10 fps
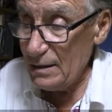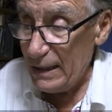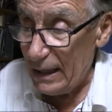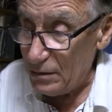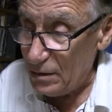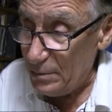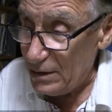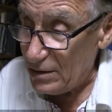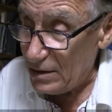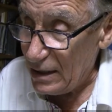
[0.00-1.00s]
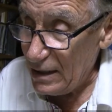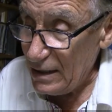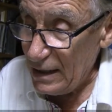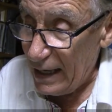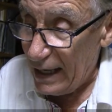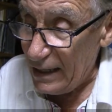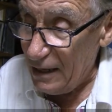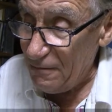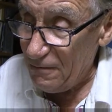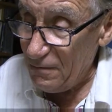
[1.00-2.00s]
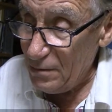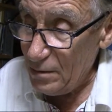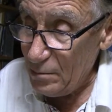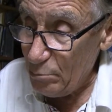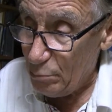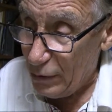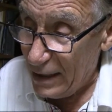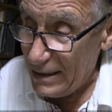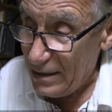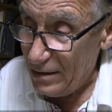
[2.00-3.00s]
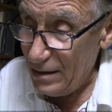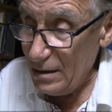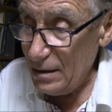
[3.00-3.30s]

The Alchemist, Aleph, Brida,